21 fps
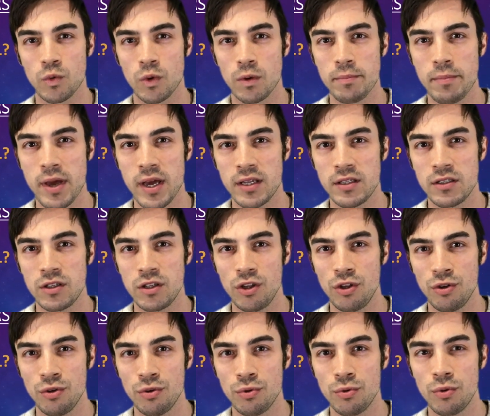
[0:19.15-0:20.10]
What makes
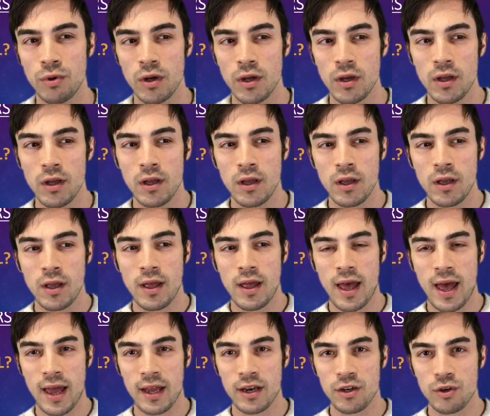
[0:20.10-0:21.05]
you
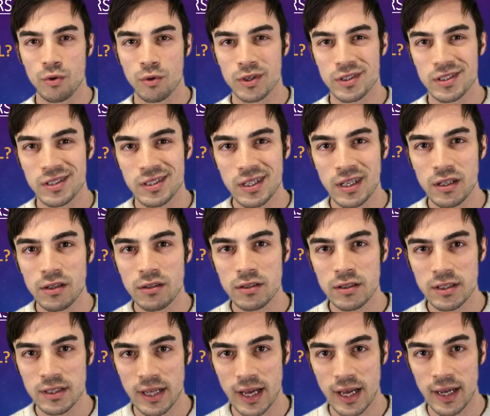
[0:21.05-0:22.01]
and your skill
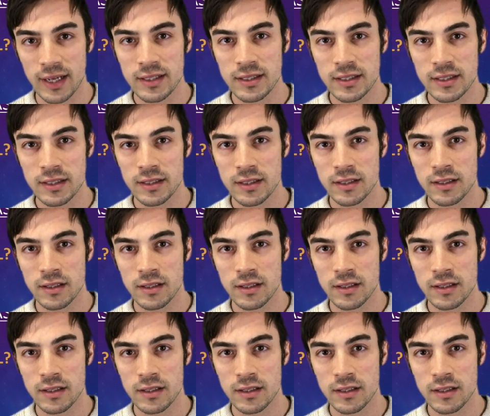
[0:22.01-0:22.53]
set